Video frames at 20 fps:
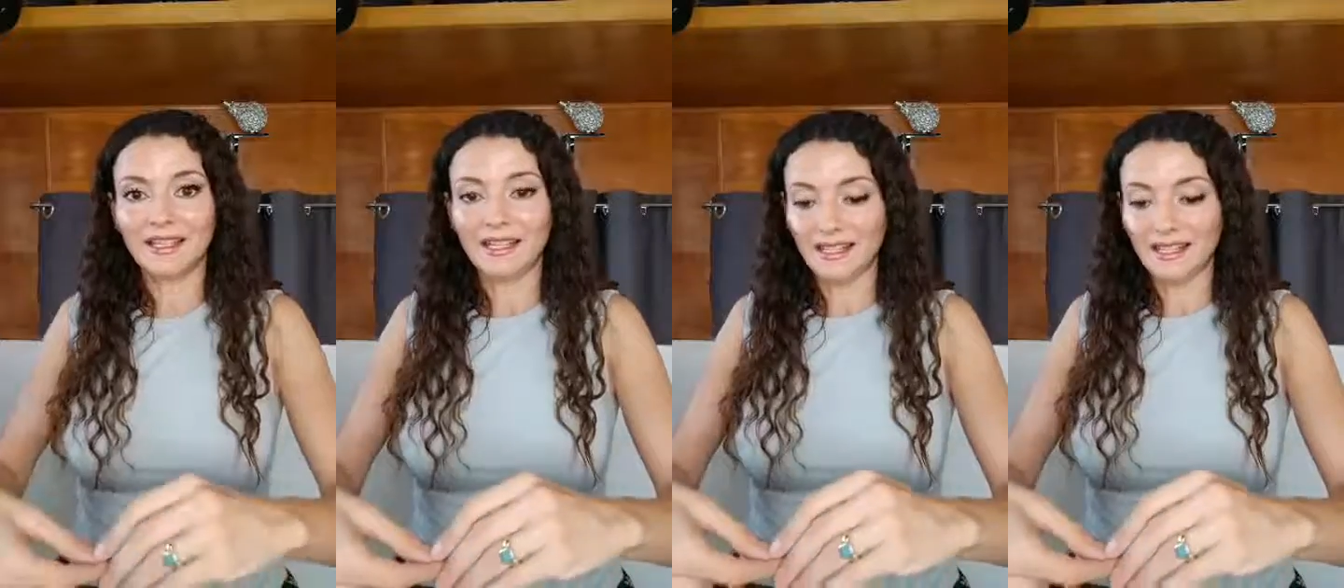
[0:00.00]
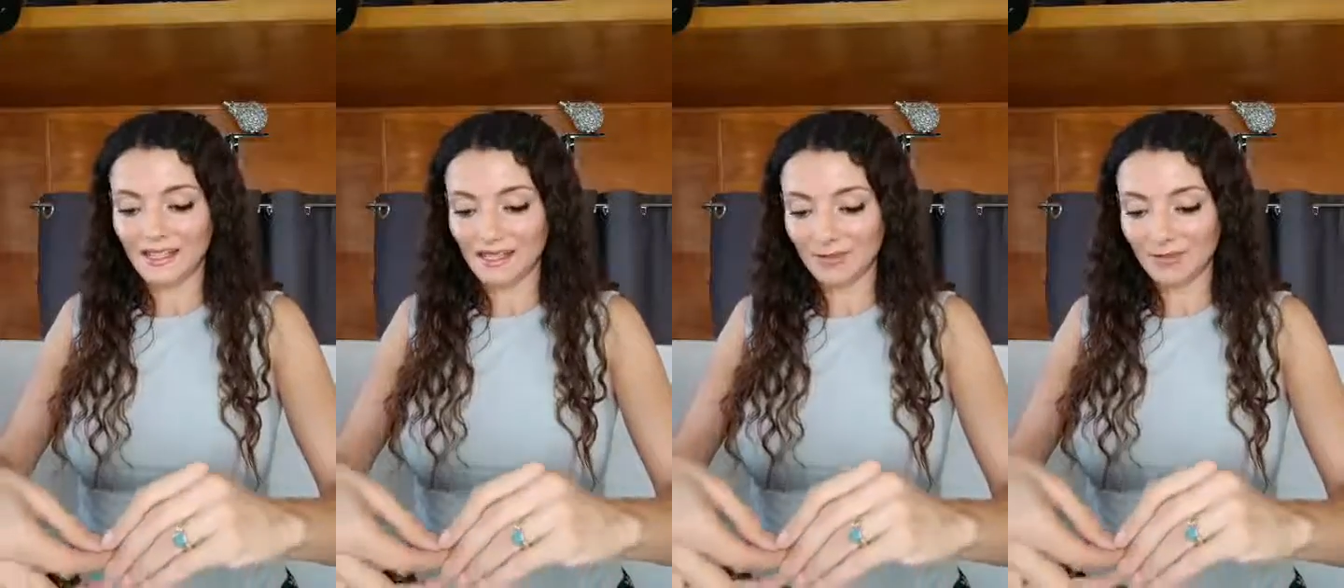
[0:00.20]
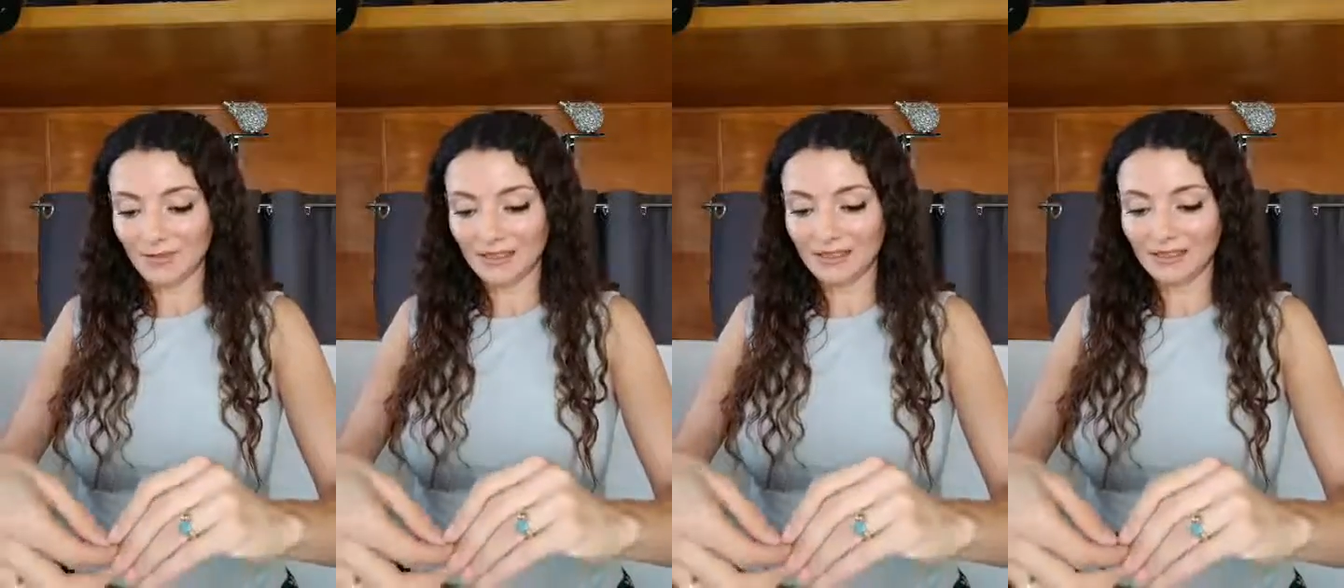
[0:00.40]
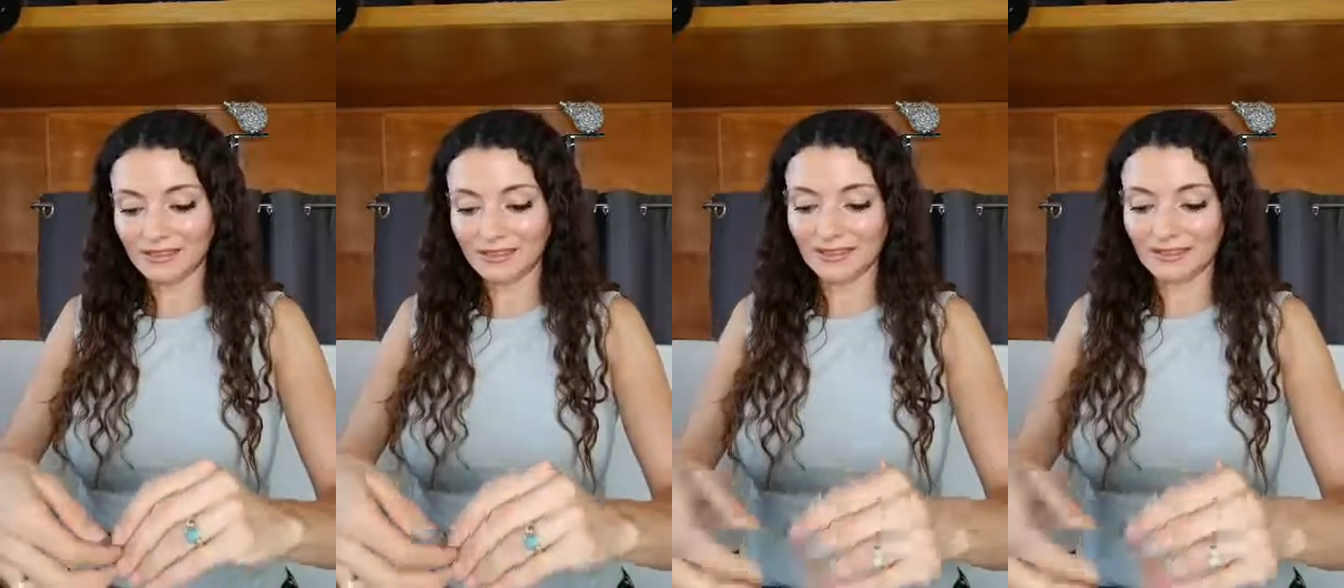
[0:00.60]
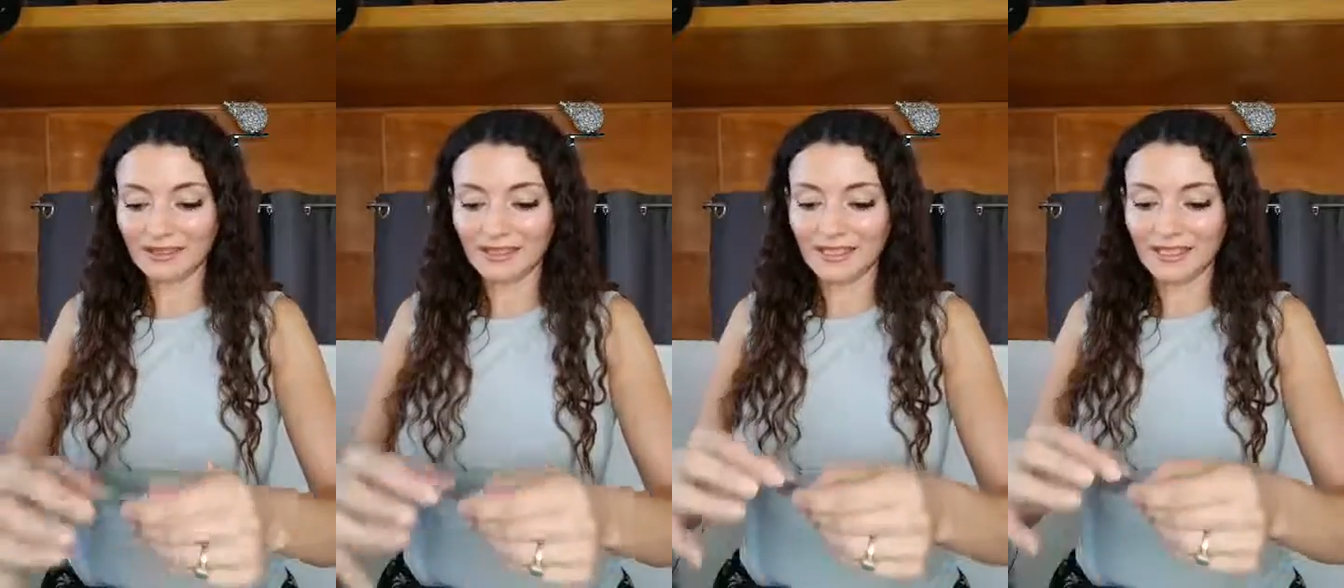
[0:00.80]
And I'm like
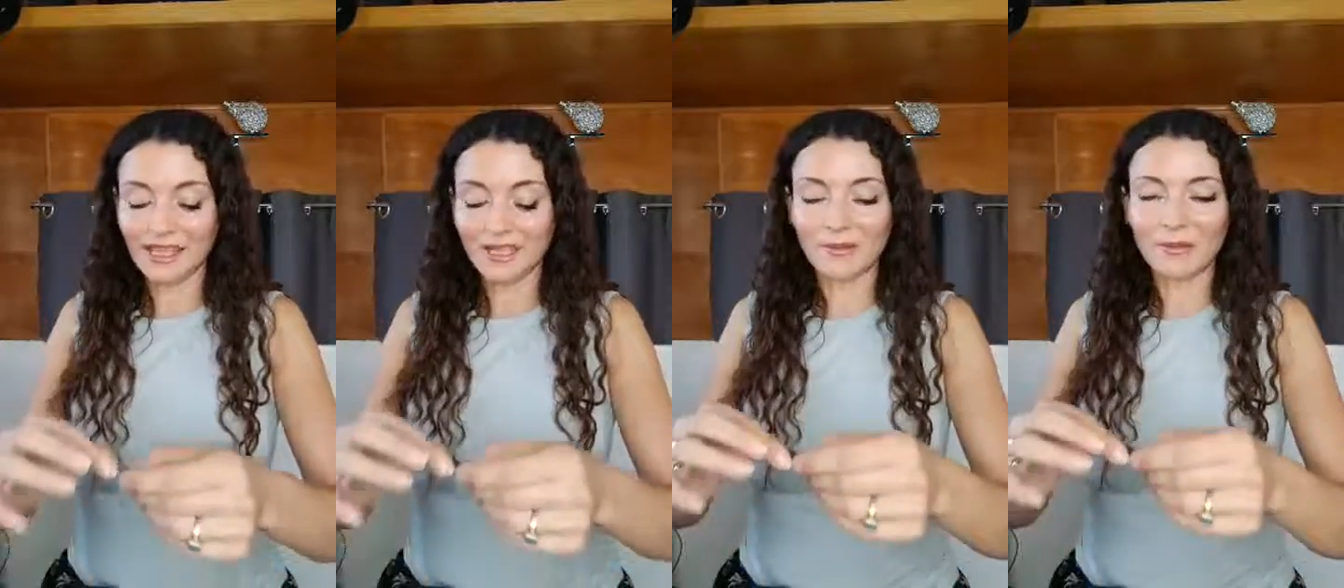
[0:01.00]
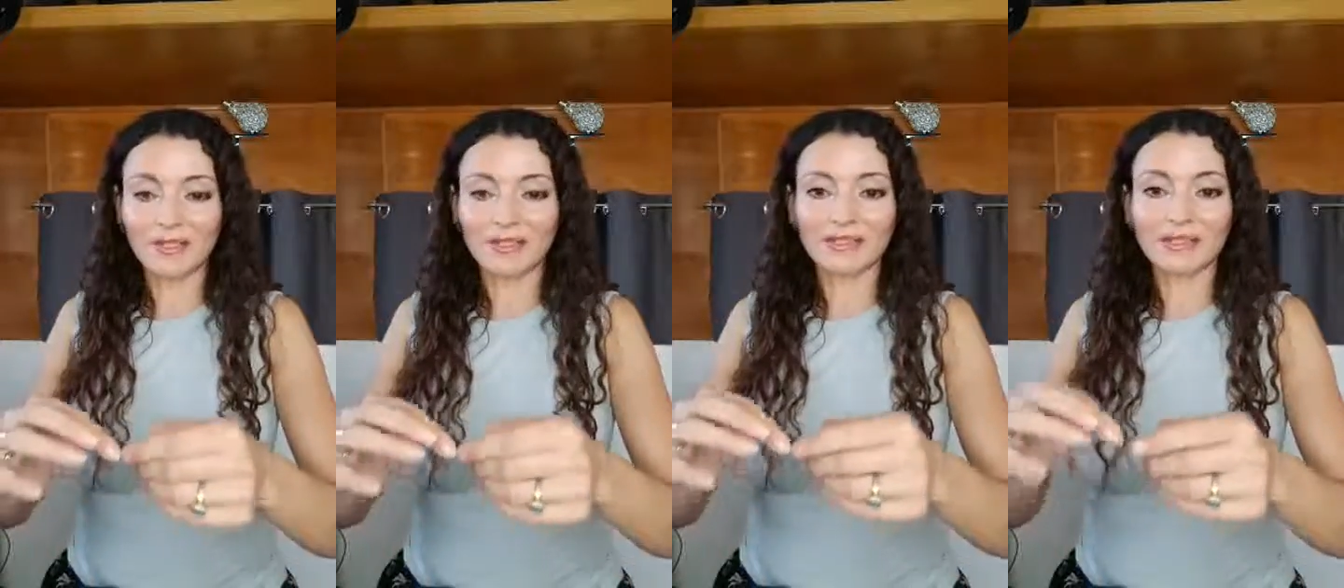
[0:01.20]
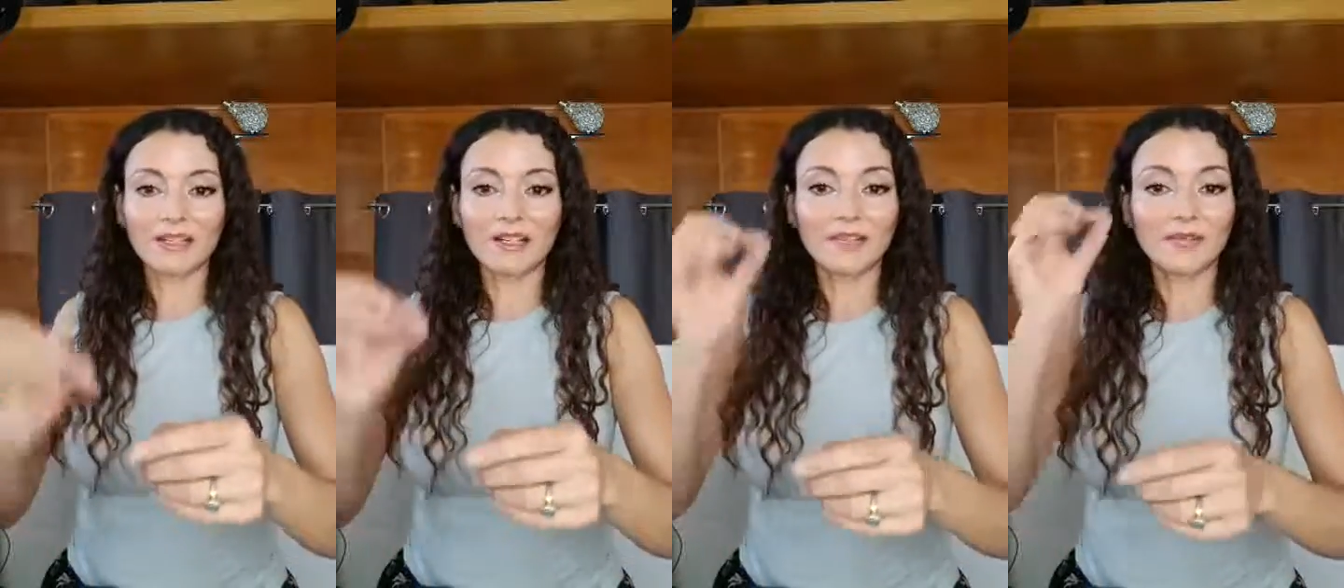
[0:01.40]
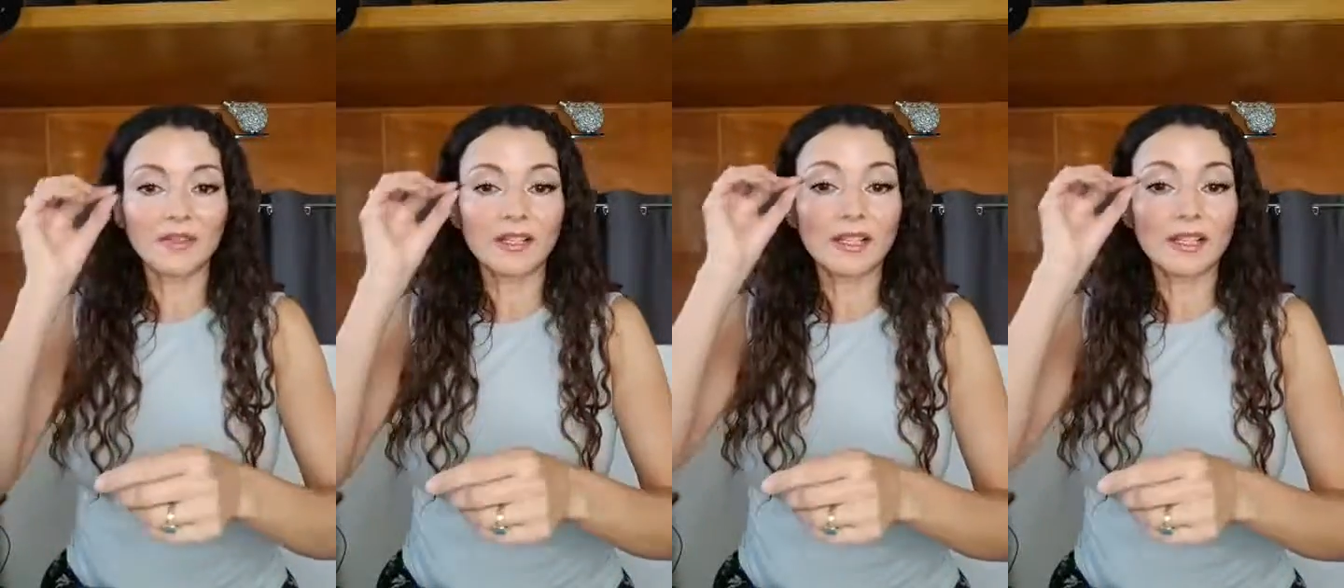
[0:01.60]
looking at myself,